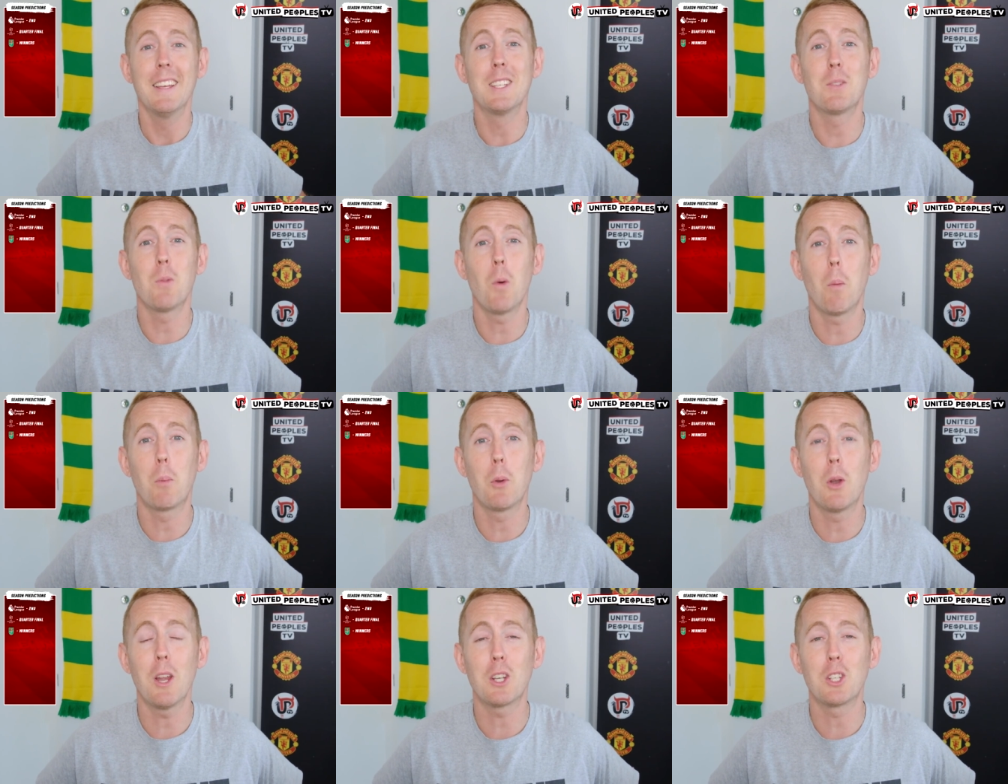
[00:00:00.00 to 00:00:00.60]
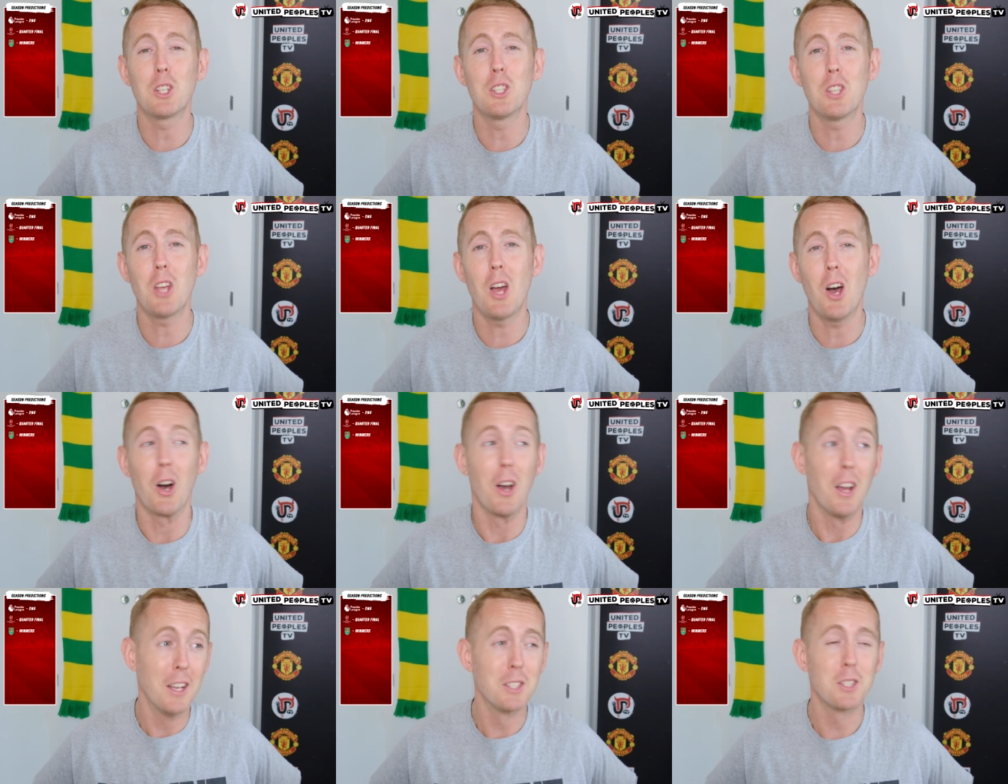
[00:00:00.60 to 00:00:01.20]
this is what predictions
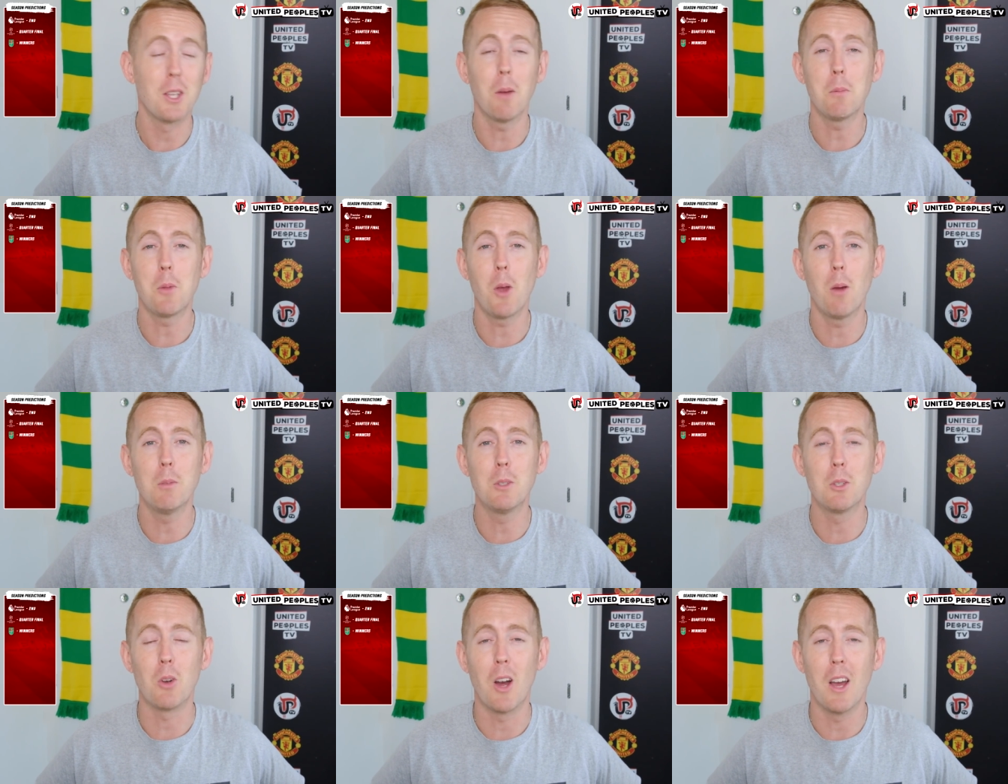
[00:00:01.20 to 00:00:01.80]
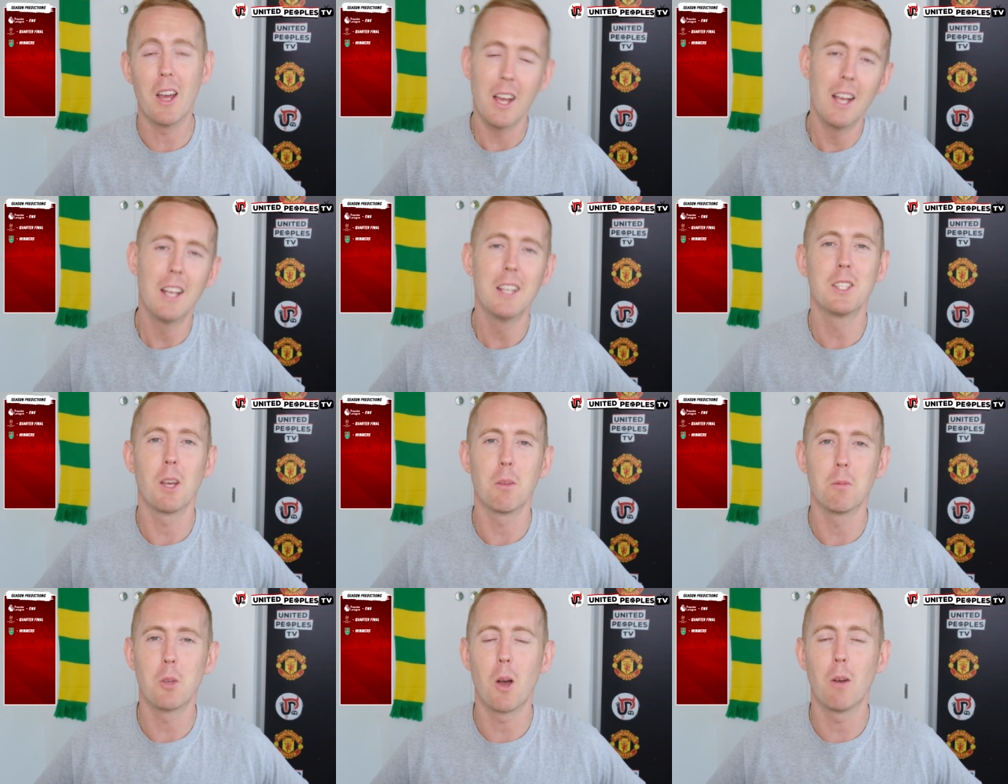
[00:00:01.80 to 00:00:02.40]
are. Sometimes you're right,
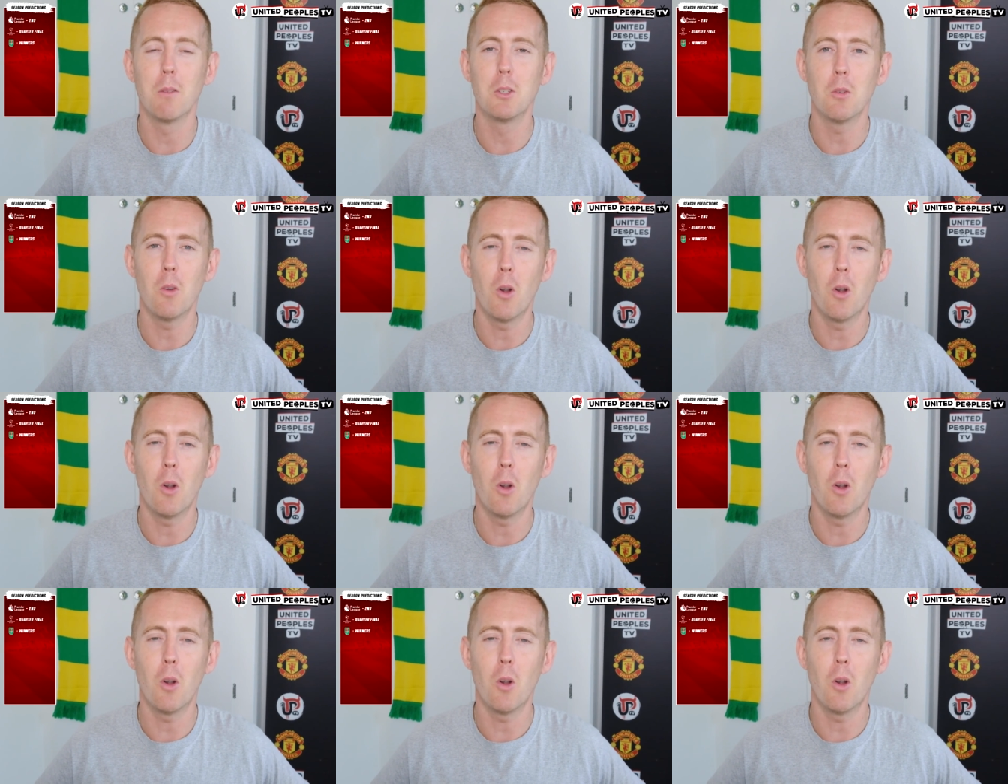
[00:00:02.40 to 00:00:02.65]
sometimes you're